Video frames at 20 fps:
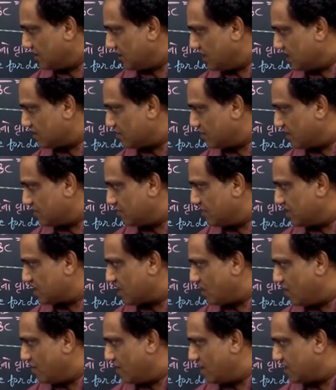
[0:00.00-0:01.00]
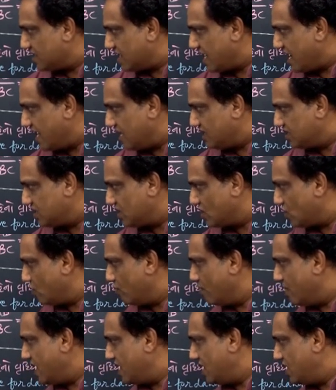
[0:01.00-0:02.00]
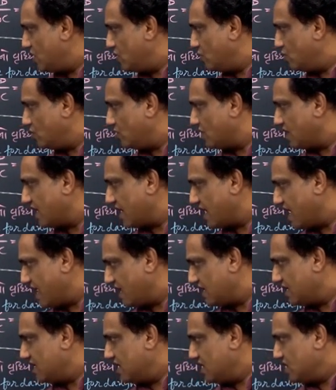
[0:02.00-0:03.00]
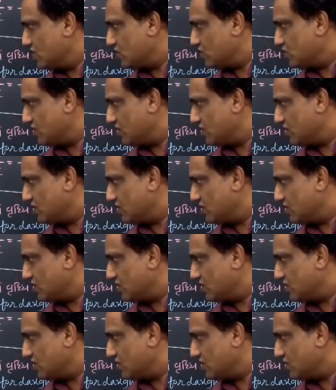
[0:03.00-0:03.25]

This much means how much? n0 by 2, correct?